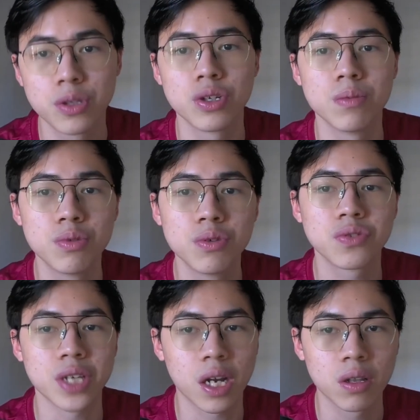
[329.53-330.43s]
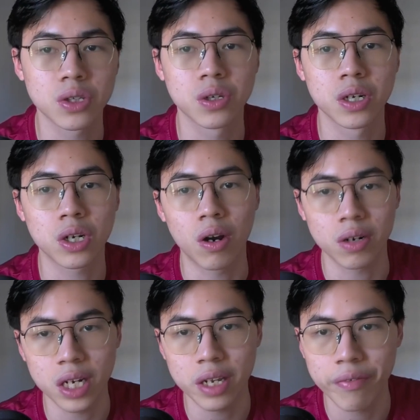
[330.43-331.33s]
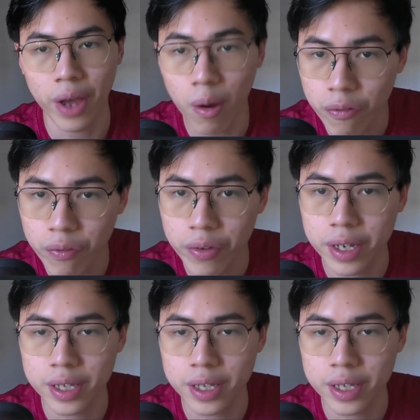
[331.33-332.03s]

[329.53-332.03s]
you to improve psychological and cognitive health.